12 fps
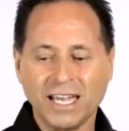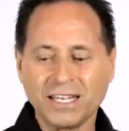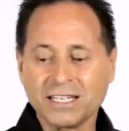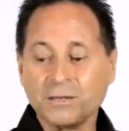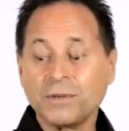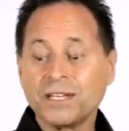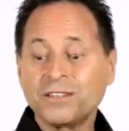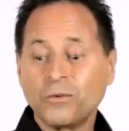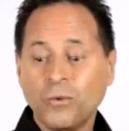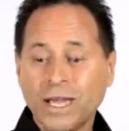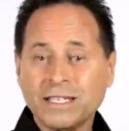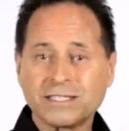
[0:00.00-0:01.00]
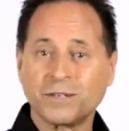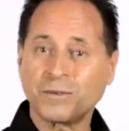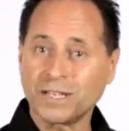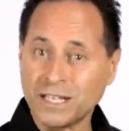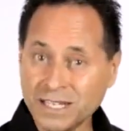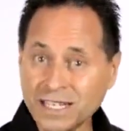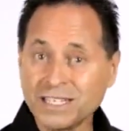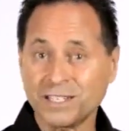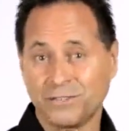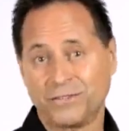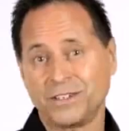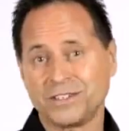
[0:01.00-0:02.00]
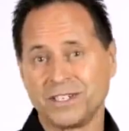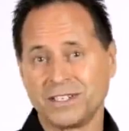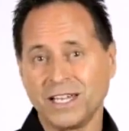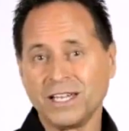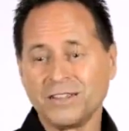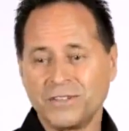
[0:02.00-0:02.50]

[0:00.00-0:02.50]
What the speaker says: and eliminate the waste and run clean and efficient.